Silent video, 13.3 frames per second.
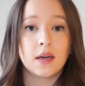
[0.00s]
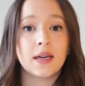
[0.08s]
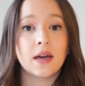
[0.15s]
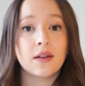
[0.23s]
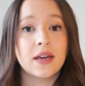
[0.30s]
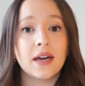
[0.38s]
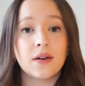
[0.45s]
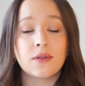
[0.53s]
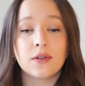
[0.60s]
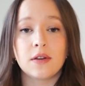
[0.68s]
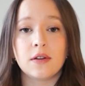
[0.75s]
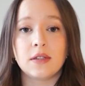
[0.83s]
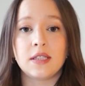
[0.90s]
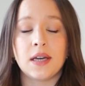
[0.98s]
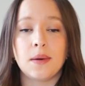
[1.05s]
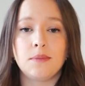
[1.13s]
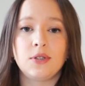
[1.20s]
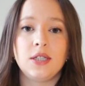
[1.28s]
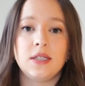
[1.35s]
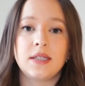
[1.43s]
Kelly had a really good tip.
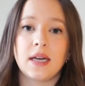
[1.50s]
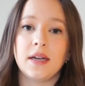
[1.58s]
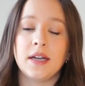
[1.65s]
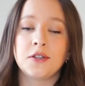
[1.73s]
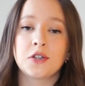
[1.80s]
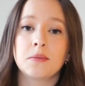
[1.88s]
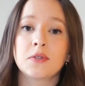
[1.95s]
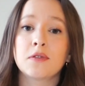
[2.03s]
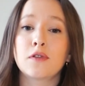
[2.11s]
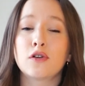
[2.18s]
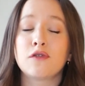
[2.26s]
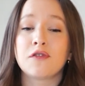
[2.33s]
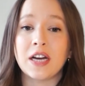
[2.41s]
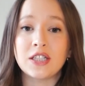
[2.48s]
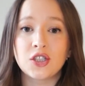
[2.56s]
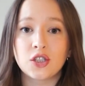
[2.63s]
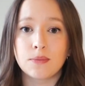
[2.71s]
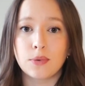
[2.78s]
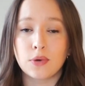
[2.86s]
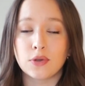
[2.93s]
She said in terms of her
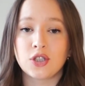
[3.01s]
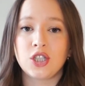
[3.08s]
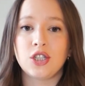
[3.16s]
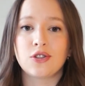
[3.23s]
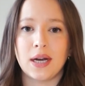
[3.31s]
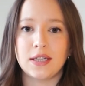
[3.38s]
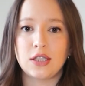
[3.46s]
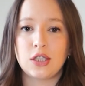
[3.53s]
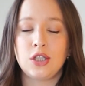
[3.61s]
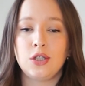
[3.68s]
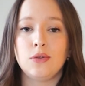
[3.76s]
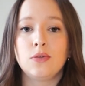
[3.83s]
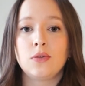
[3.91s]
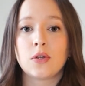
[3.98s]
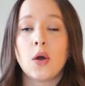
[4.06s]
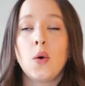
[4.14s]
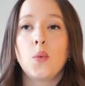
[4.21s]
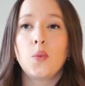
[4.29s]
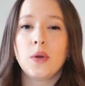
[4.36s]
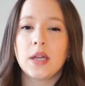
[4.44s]
vegetables, she tries to choose
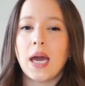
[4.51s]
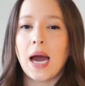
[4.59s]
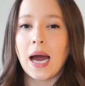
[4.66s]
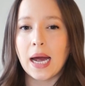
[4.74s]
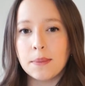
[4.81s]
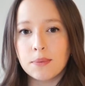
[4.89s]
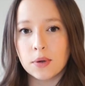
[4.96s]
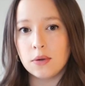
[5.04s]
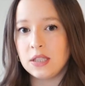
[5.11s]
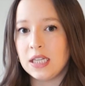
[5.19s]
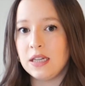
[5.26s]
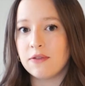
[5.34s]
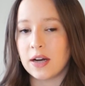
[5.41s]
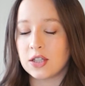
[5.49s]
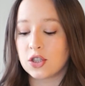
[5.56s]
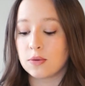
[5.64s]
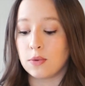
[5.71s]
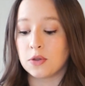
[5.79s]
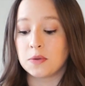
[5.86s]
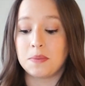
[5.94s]
really high protein
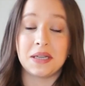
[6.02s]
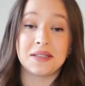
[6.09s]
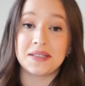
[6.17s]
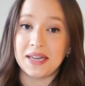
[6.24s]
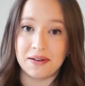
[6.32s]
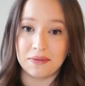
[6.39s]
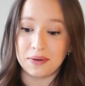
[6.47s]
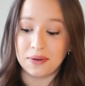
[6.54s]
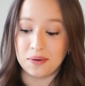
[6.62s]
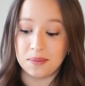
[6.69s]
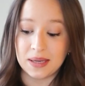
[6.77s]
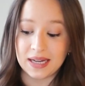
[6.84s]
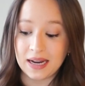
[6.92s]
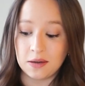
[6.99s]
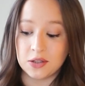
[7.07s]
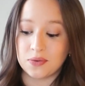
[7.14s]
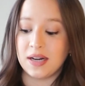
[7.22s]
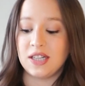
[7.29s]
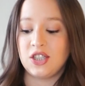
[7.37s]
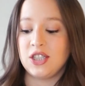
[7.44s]
vegetables because every little bit counts,
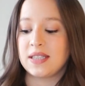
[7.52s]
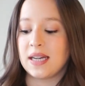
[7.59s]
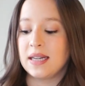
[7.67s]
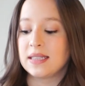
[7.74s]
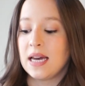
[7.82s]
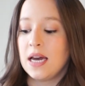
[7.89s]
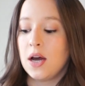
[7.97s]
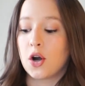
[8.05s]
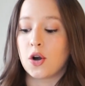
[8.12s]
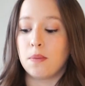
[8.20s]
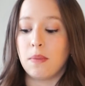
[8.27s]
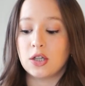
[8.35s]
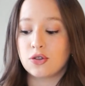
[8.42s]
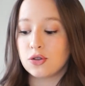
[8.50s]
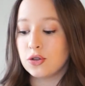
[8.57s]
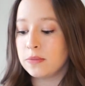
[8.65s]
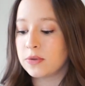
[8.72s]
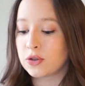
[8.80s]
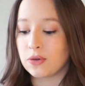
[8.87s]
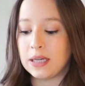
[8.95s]
right? She says her
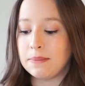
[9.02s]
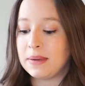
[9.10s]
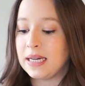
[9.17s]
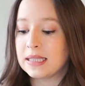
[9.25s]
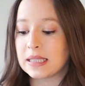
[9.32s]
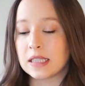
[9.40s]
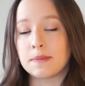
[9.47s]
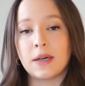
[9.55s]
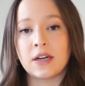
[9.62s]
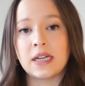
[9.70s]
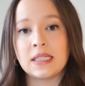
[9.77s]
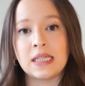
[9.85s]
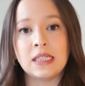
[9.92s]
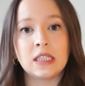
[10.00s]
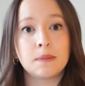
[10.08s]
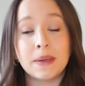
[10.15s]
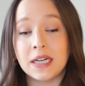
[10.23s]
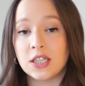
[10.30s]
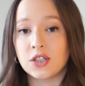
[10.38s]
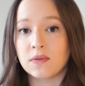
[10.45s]
mushrooms, green beans, asparagus, and
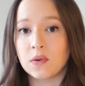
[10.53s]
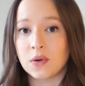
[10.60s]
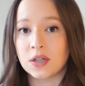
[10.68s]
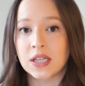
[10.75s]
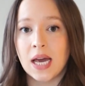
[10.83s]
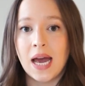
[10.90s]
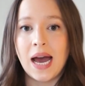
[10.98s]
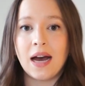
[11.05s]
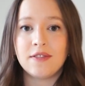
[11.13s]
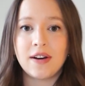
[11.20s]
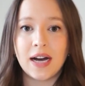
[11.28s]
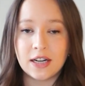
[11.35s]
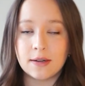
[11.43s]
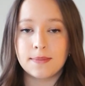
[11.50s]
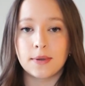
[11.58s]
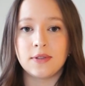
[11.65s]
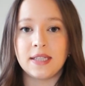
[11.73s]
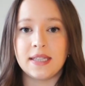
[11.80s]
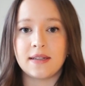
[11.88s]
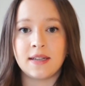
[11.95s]
spinach, of course, have higher
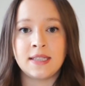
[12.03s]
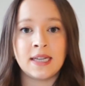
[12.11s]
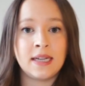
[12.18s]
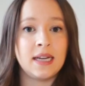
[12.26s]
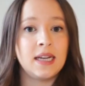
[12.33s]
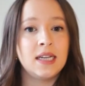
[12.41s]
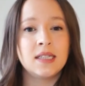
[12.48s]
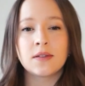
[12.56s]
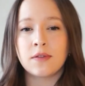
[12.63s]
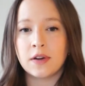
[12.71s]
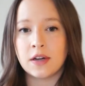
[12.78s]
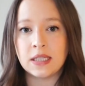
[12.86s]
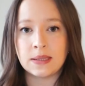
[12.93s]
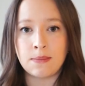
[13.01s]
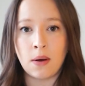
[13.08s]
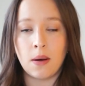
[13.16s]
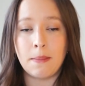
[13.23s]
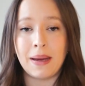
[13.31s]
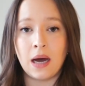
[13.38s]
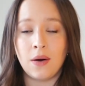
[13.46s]
protein content. It is a very small
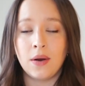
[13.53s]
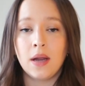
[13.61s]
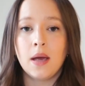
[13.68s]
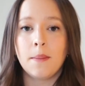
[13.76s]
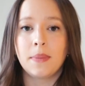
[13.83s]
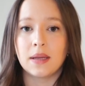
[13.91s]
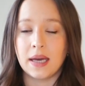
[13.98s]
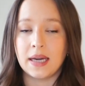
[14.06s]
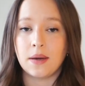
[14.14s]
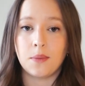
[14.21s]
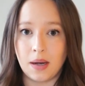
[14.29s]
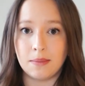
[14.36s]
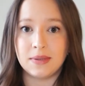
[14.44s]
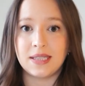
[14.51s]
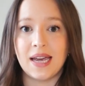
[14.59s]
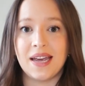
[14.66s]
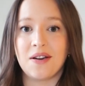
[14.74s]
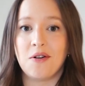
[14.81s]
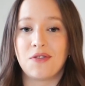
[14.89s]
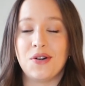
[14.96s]
amount, but like I'm
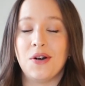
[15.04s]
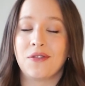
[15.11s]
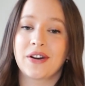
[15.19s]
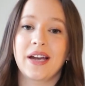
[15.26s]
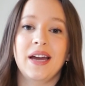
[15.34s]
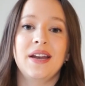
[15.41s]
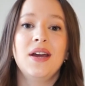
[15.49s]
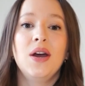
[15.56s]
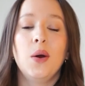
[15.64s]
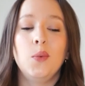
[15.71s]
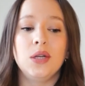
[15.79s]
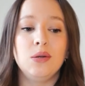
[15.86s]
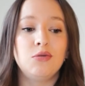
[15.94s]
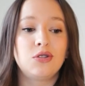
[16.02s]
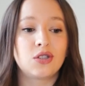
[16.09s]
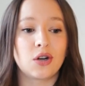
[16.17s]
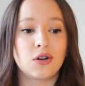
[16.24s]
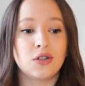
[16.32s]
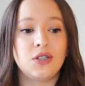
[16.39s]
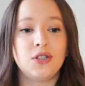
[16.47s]
saying over and over again, when you
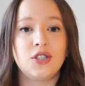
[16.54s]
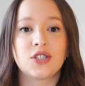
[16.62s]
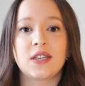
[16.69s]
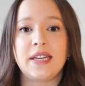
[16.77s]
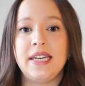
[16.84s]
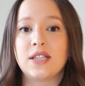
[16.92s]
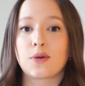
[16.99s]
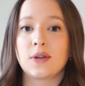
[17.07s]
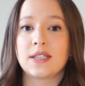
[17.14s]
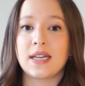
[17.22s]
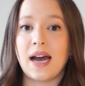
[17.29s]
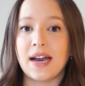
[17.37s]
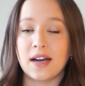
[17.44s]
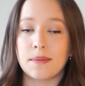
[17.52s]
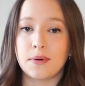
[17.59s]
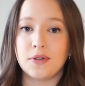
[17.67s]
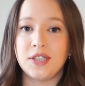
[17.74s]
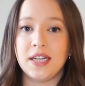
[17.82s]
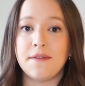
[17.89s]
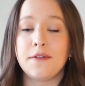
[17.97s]
start to just lean towards the higher
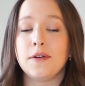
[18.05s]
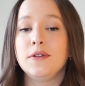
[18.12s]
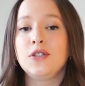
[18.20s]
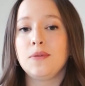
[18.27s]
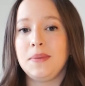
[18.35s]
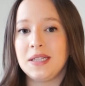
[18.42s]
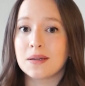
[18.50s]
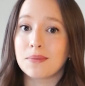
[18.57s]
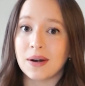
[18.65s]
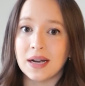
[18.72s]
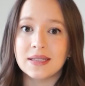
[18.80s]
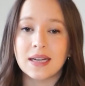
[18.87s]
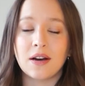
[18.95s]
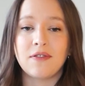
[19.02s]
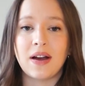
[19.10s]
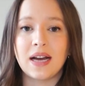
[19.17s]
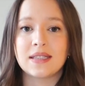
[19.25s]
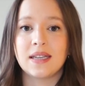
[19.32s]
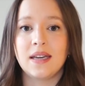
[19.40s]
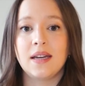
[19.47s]
protein foods, you'll be surprised how
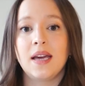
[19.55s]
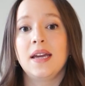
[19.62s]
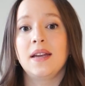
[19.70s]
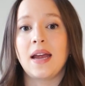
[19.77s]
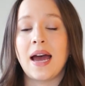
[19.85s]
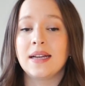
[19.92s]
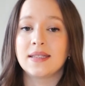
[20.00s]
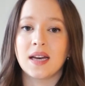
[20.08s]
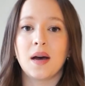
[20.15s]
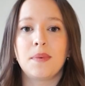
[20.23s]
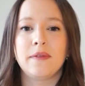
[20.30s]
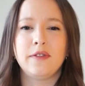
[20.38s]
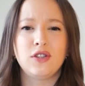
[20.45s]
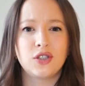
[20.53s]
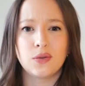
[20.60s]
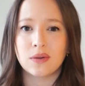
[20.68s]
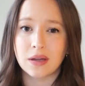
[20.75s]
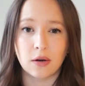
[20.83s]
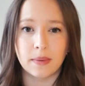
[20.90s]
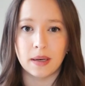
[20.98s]
fast it adds up if you just do a
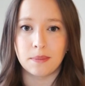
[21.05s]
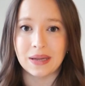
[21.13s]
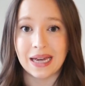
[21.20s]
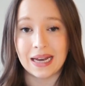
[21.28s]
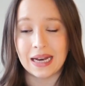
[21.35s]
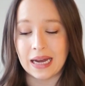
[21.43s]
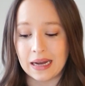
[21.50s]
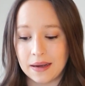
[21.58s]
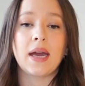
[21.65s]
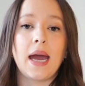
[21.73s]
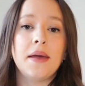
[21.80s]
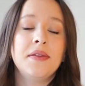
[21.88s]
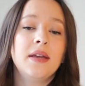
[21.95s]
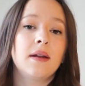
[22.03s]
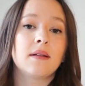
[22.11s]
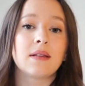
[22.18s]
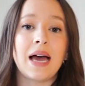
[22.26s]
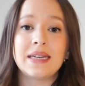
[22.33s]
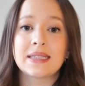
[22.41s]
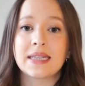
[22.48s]
little bit of planning. Okay, and then
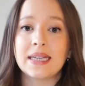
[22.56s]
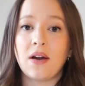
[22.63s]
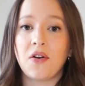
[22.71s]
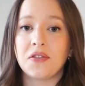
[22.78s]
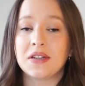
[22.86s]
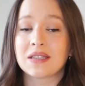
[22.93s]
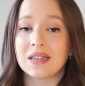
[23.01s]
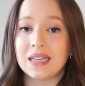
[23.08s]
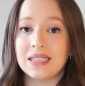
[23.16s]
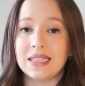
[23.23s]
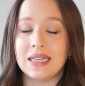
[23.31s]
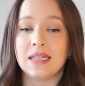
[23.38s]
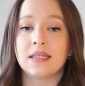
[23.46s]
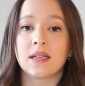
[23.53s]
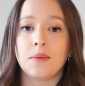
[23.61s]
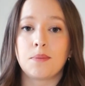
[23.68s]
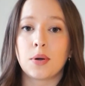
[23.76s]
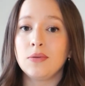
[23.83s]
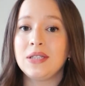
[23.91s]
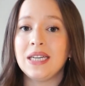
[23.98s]
lastly on this list is
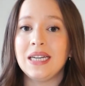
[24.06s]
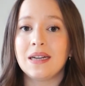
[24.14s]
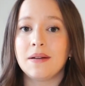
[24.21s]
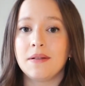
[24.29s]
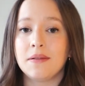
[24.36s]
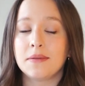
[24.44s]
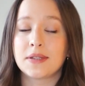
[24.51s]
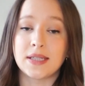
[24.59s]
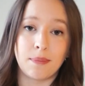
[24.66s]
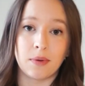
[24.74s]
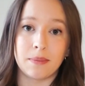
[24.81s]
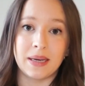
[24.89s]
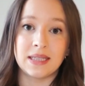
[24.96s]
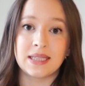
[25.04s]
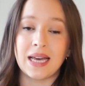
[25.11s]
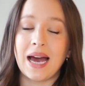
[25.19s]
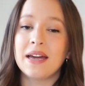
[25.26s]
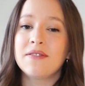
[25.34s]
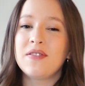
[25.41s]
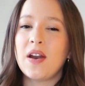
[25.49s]
protein supplements.
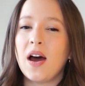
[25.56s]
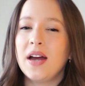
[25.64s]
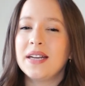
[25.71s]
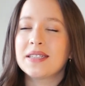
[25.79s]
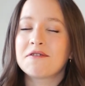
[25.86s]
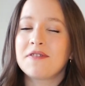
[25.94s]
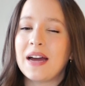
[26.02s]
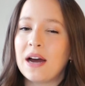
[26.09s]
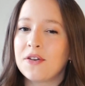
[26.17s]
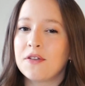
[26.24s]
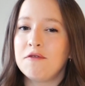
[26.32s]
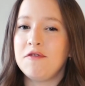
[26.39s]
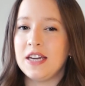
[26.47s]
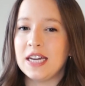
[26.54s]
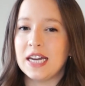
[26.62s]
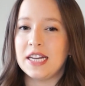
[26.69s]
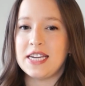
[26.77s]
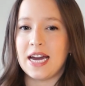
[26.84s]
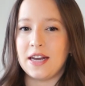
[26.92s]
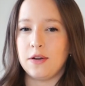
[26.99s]
I have not found a
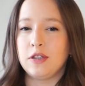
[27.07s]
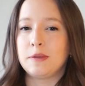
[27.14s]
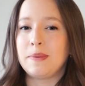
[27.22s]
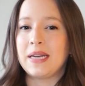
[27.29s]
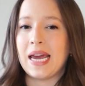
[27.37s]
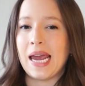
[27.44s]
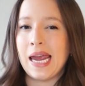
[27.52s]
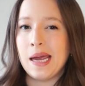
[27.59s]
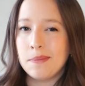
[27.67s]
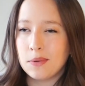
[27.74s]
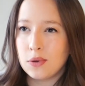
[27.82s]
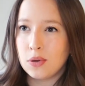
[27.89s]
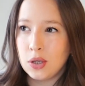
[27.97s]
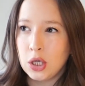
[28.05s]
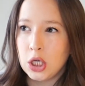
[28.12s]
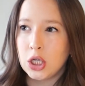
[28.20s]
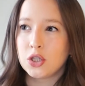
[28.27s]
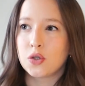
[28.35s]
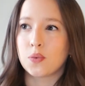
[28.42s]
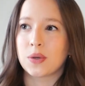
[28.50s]
vegan yet who's been able
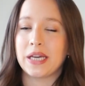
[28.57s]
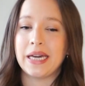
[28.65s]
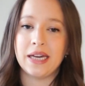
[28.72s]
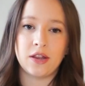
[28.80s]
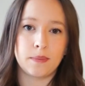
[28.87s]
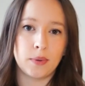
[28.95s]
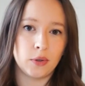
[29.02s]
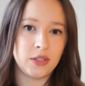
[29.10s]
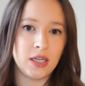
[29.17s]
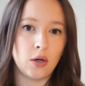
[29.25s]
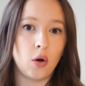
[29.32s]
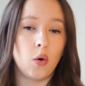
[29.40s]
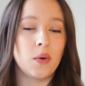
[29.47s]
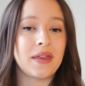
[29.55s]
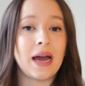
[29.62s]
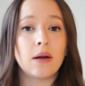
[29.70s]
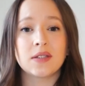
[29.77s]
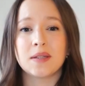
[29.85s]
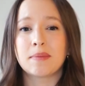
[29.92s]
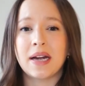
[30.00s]
to really hit their protein goal
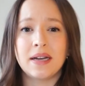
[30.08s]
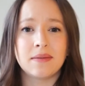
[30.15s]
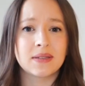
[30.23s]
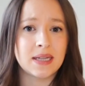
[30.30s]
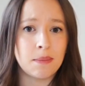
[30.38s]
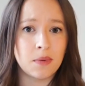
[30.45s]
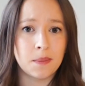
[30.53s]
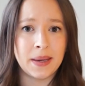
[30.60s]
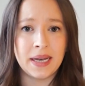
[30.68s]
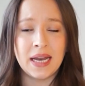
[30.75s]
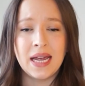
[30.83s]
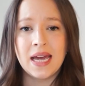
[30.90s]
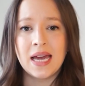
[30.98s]
without some kind of supplement.